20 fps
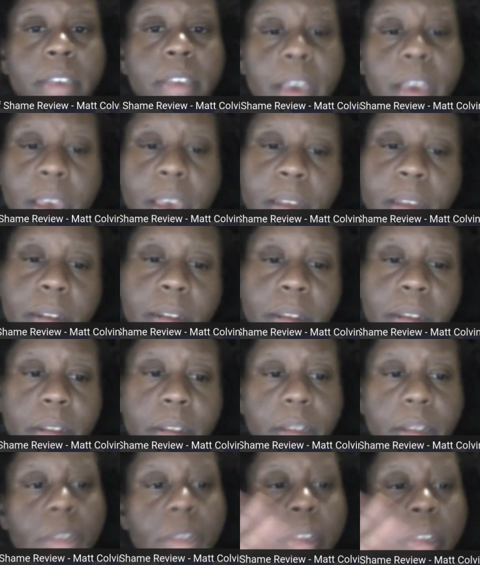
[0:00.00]
And
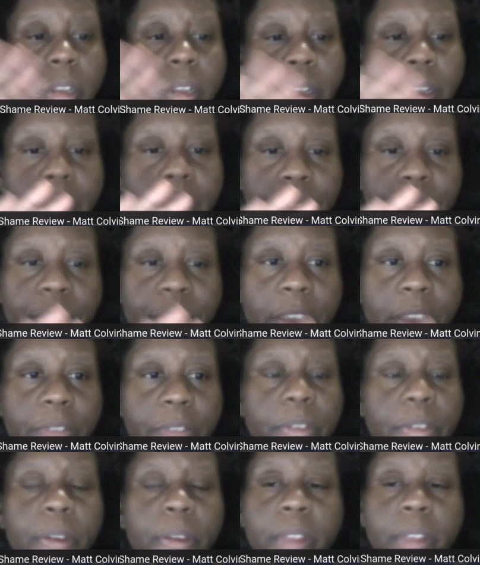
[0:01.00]
if they
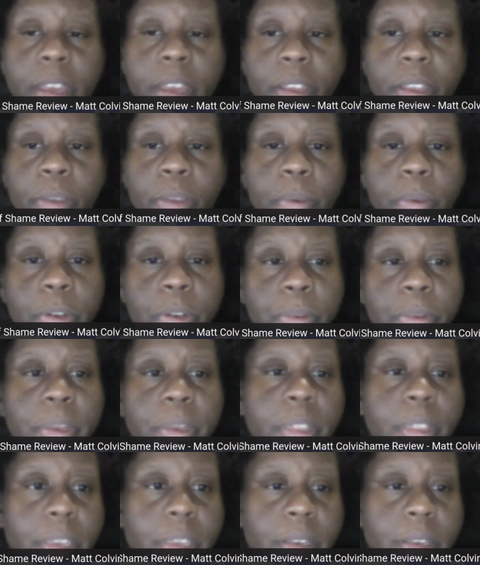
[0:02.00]
feel that you are doing
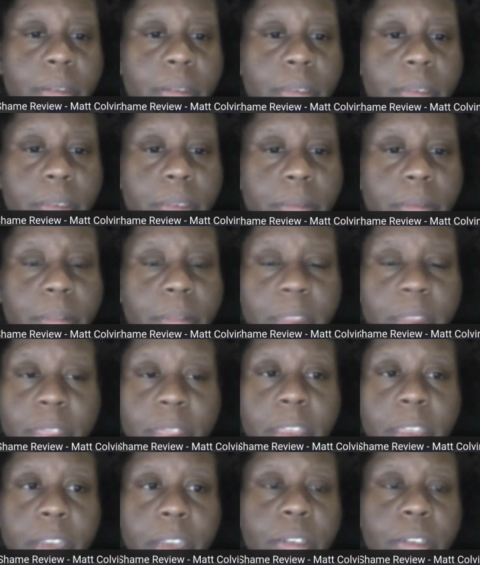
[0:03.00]
things that
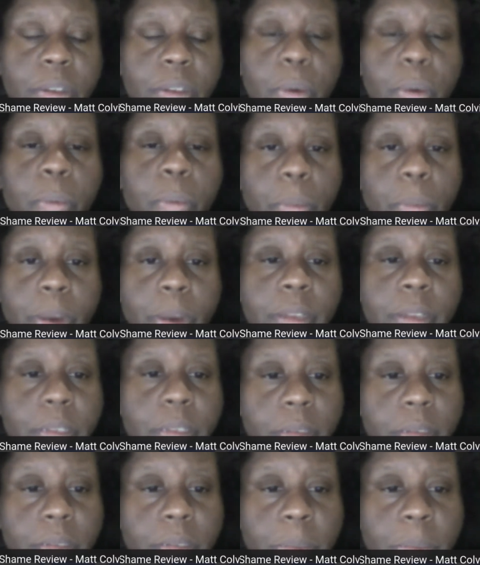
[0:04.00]
they don't want
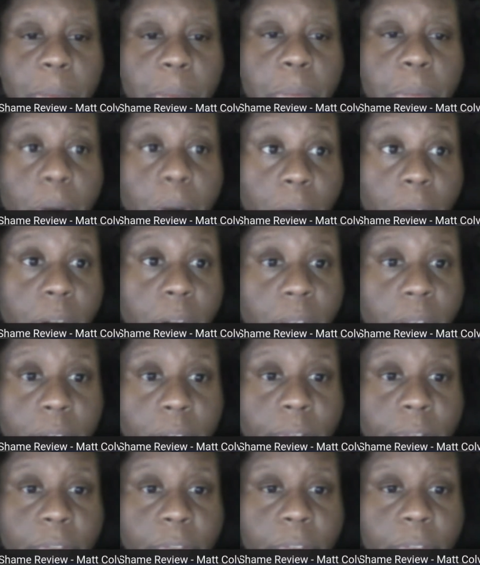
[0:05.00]
to be part
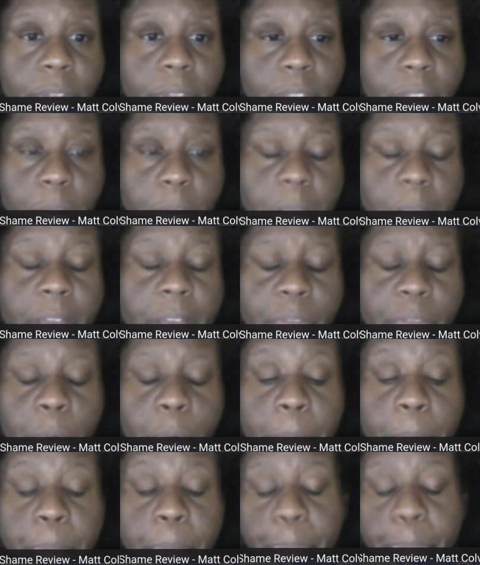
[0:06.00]
of their platform.